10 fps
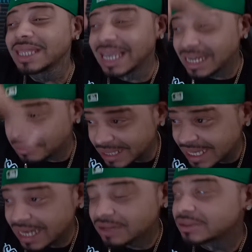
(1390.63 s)
In the
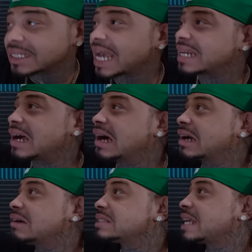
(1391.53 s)
beginning, he was like, nah,
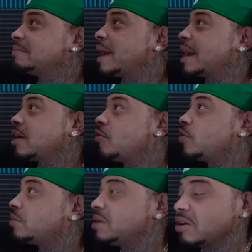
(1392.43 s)
go stay bad. I don't
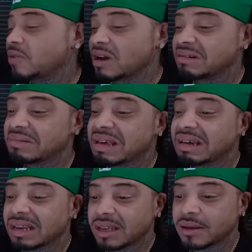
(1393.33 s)
want to be around them,
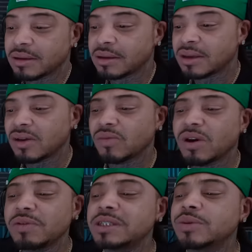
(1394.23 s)
man. Nah, nah.
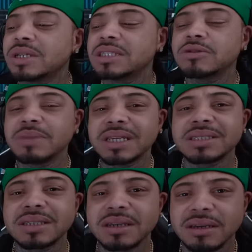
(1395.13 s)
Well, we 22
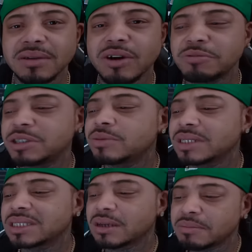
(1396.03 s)
minutes in, or we
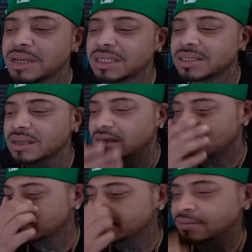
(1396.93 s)
20 something minutes in.
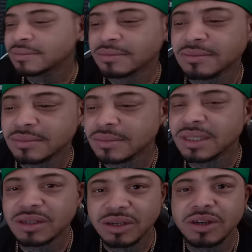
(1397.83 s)

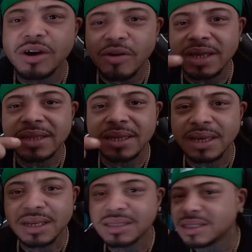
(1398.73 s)
Go get the
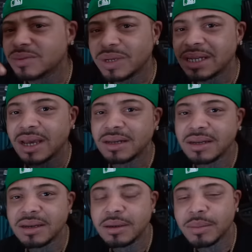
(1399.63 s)
kids, because we not
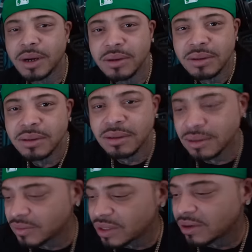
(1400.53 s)
done, bro.
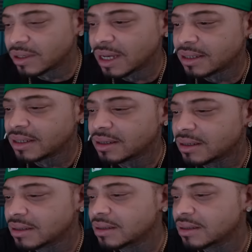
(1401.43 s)
We are not done.